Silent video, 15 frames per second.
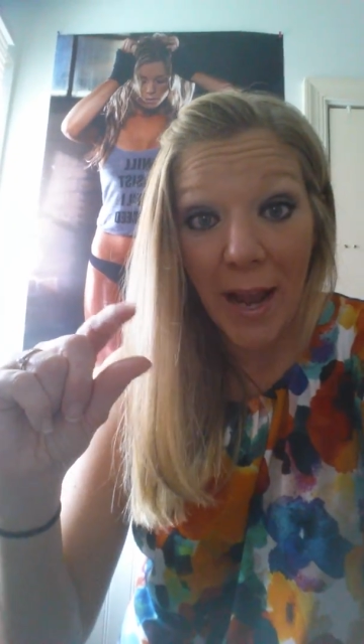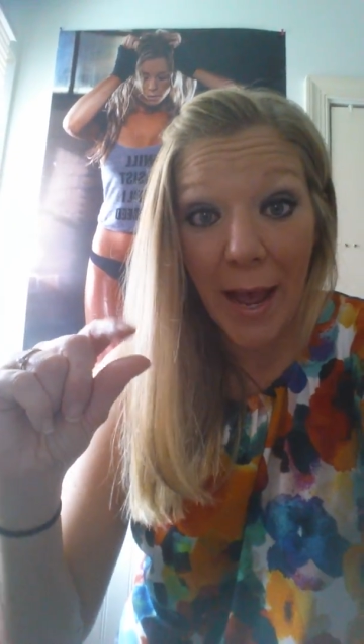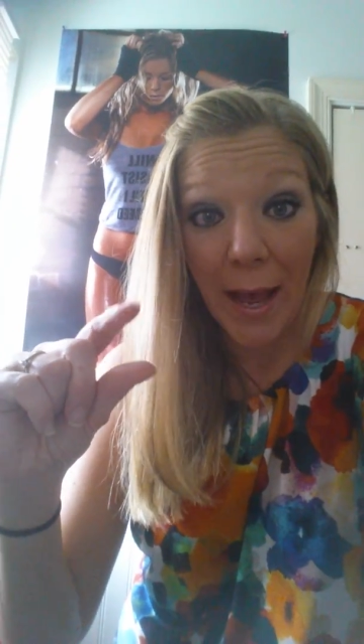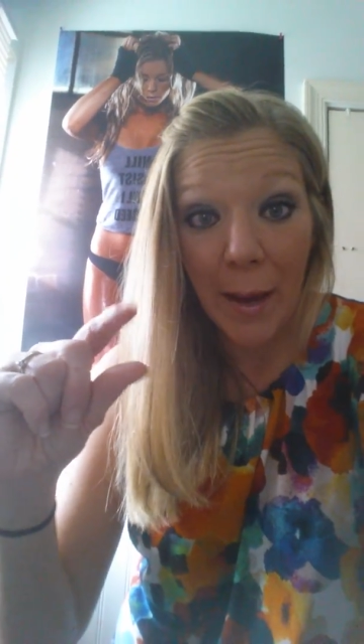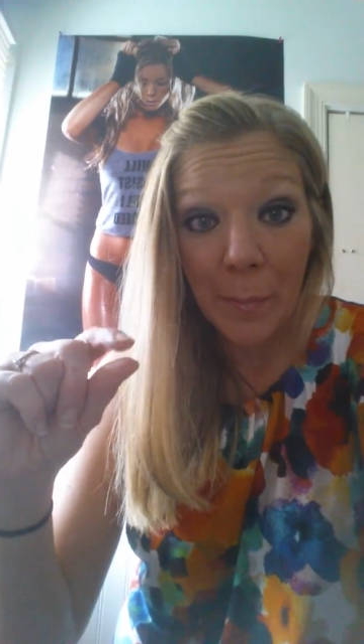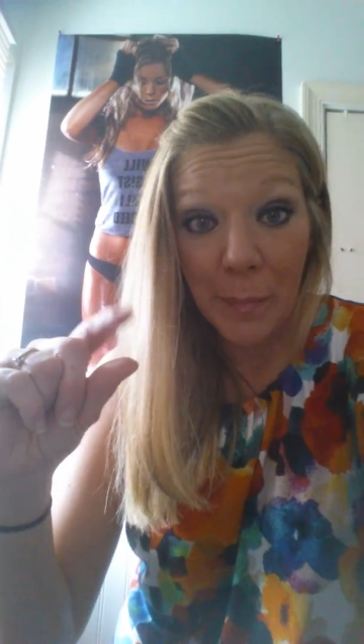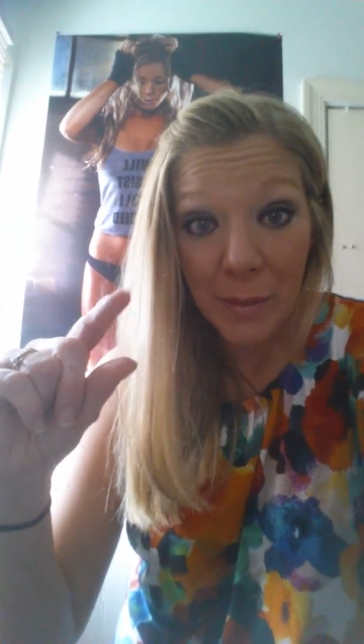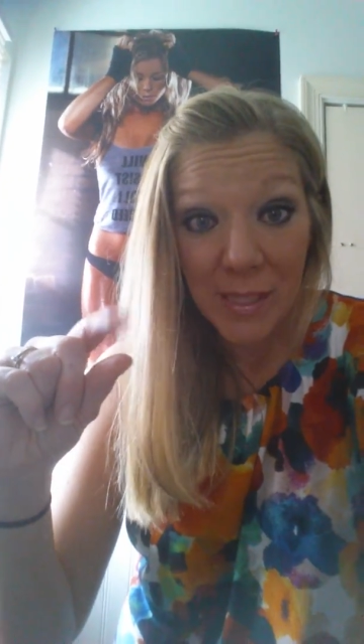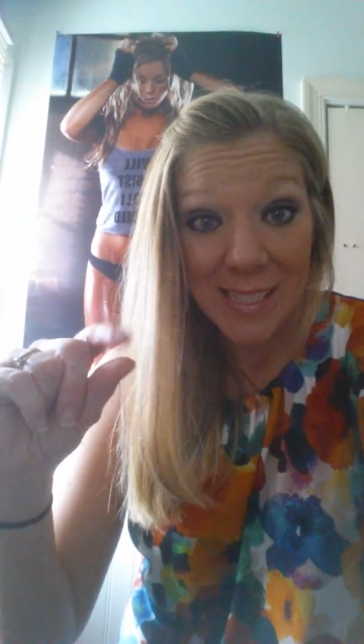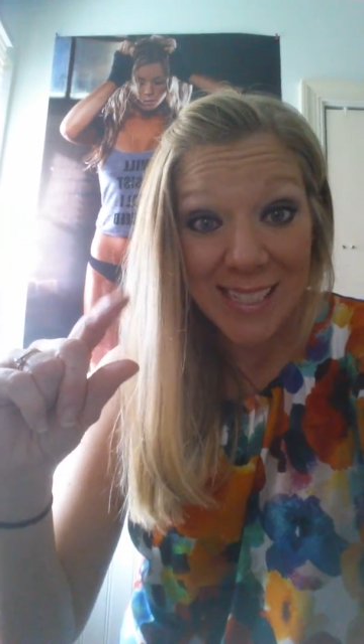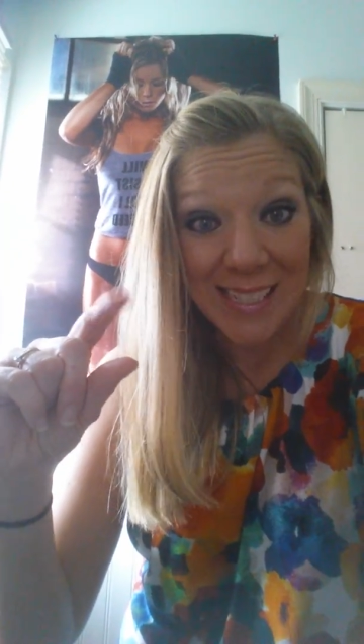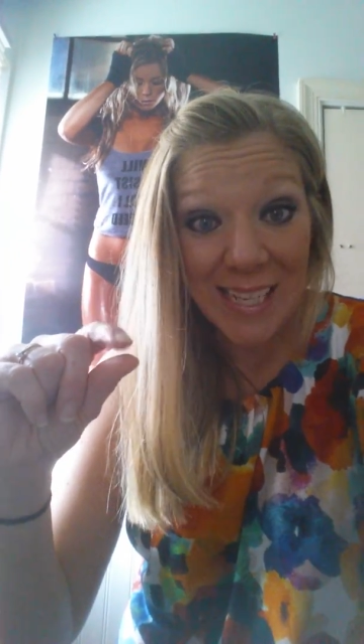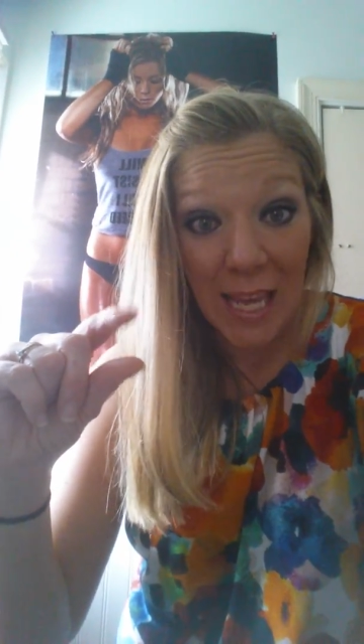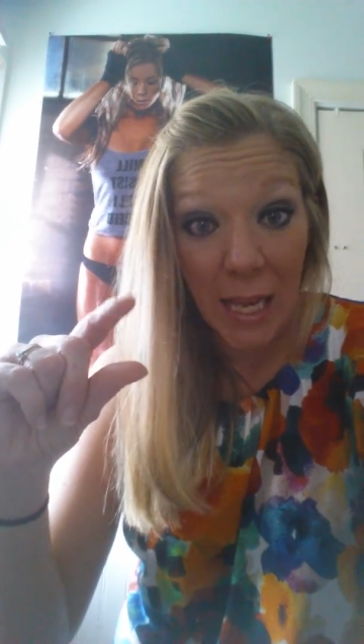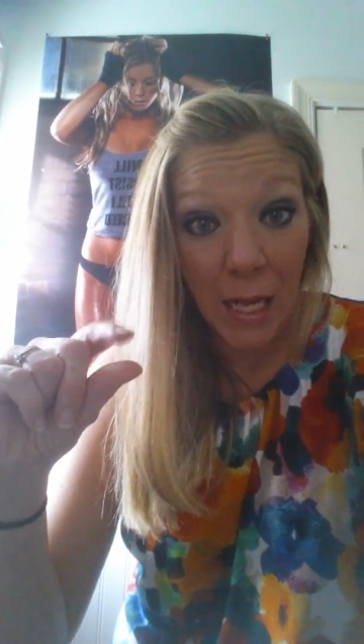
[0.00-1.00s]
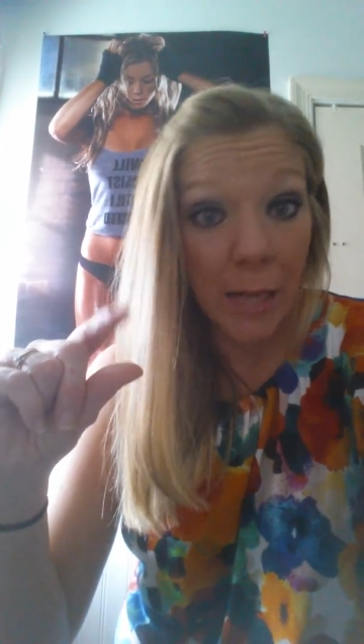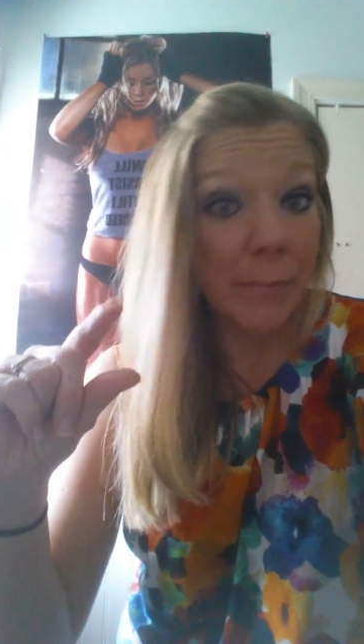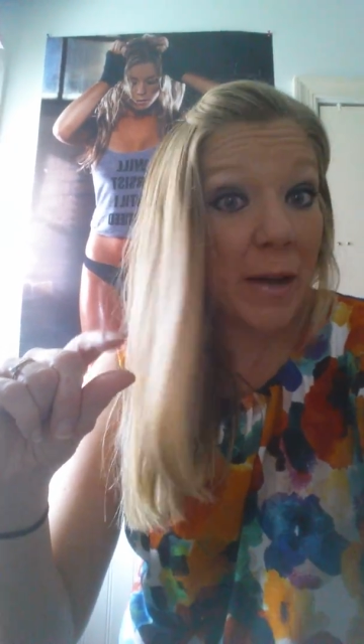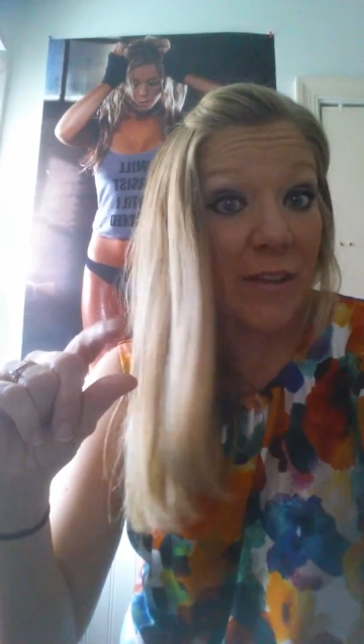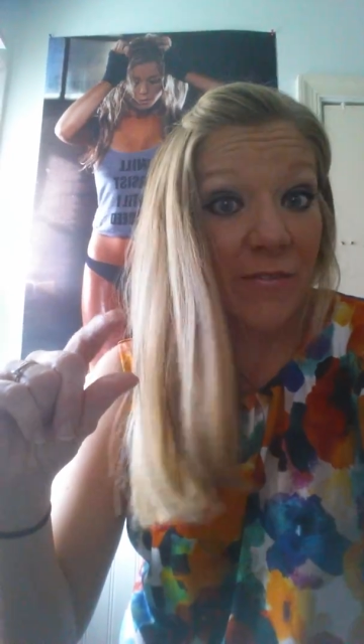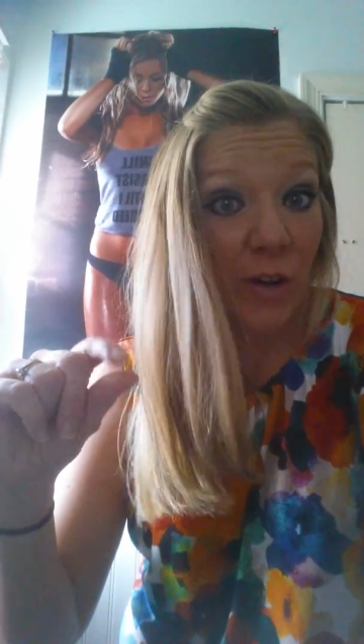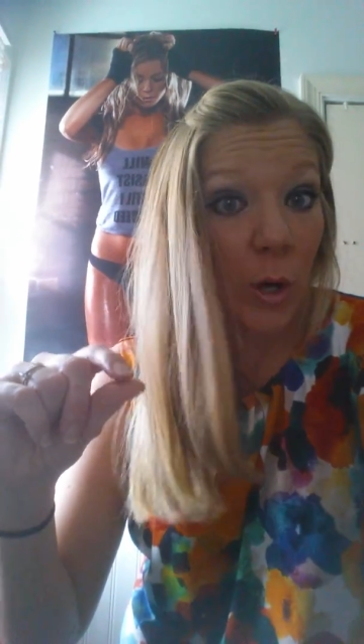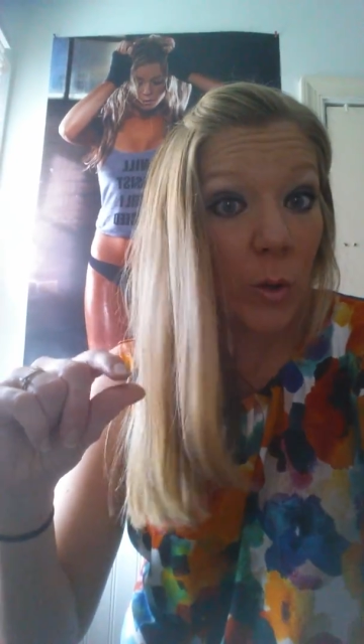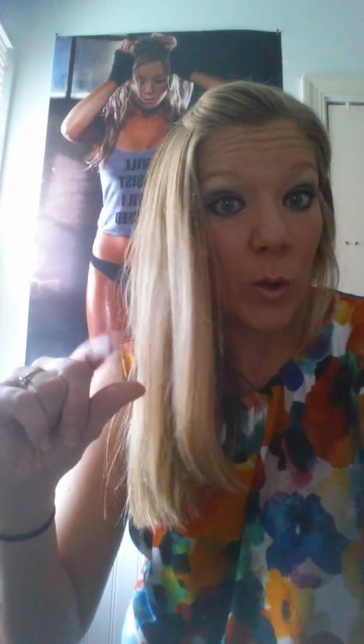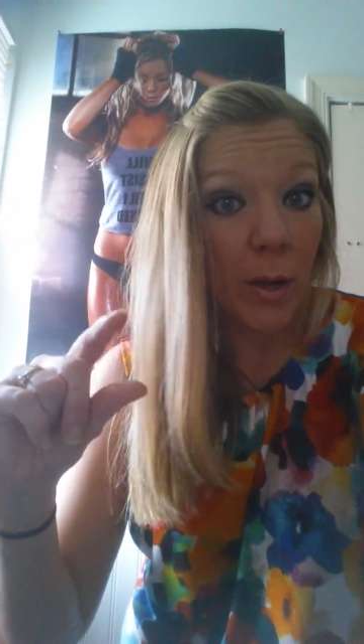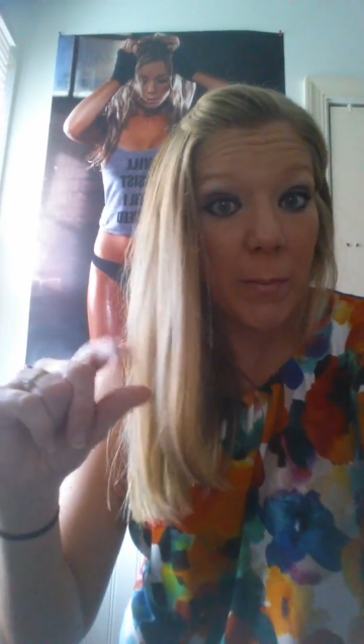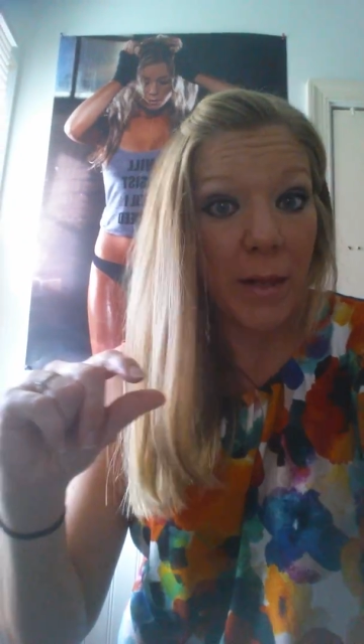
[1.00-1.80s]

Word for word: app ding on my phone.